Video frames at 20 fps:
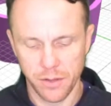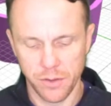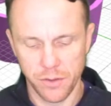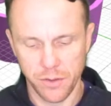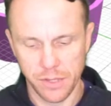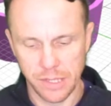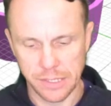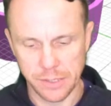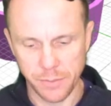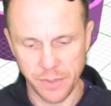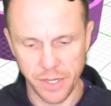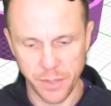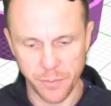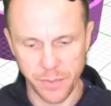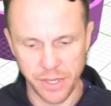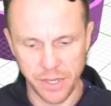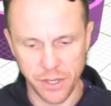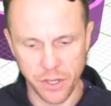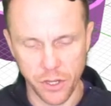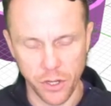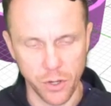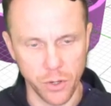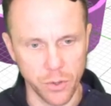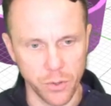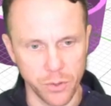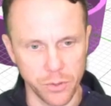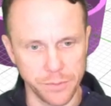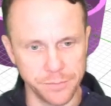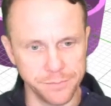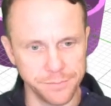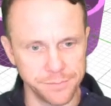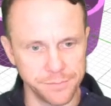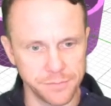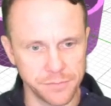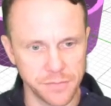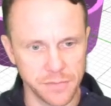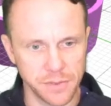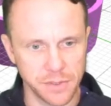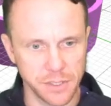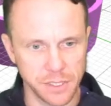Let's make it be code,
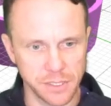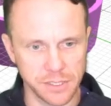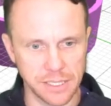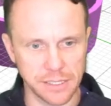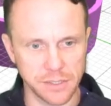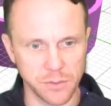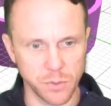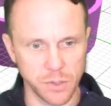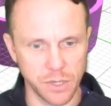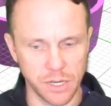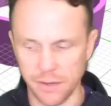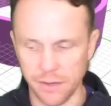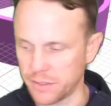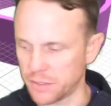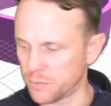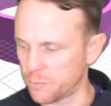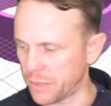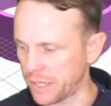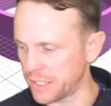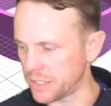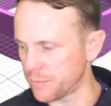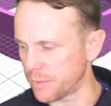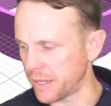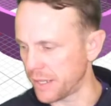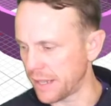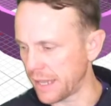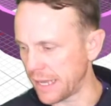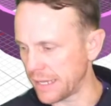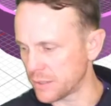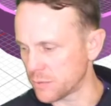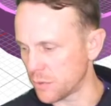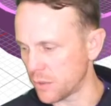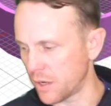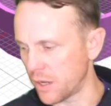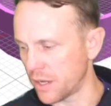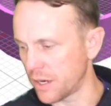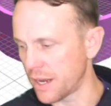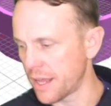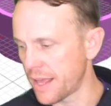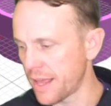because that's what I was basing my last one
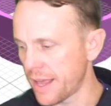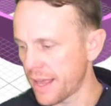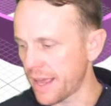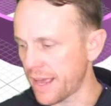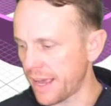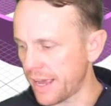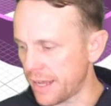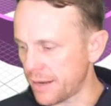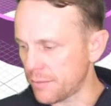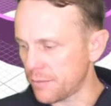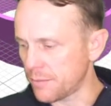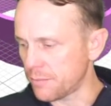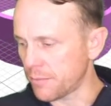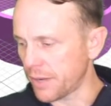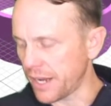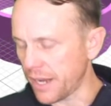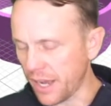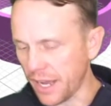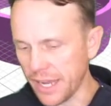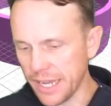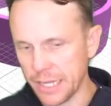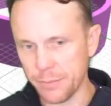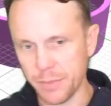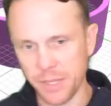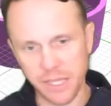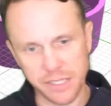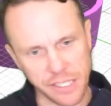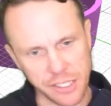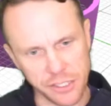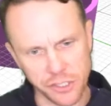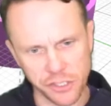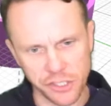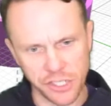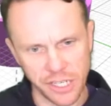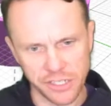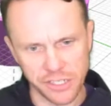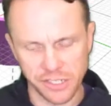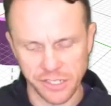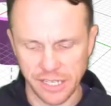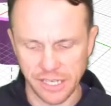on. And my height, because I just
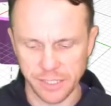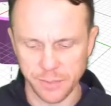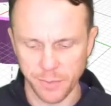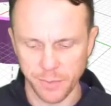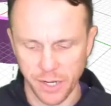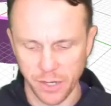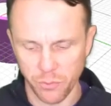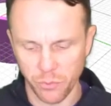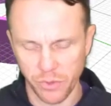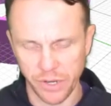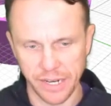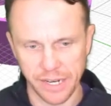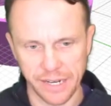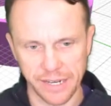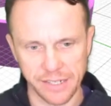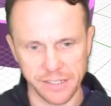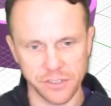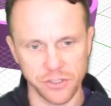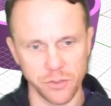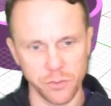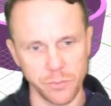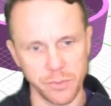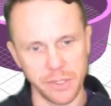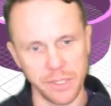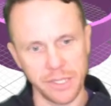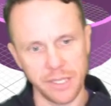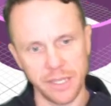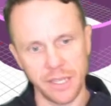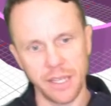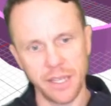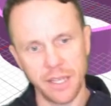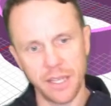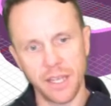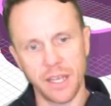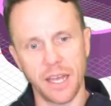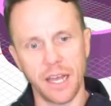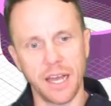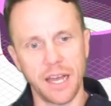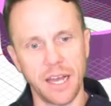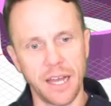changed the size of my ring to be
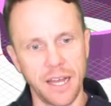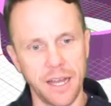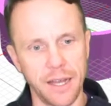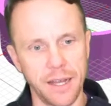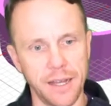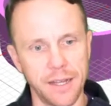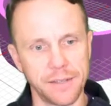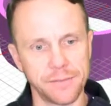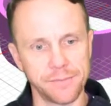8,